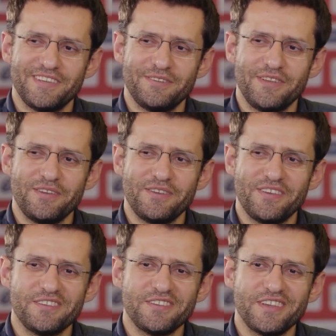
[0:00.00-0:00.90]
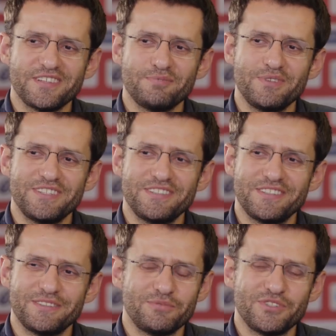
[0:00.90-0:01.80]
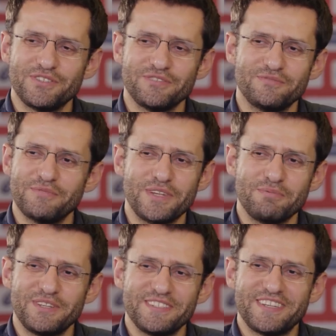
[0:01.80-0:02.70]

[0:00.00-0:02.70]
He, he, he has beaten Ilyumzhinov many, many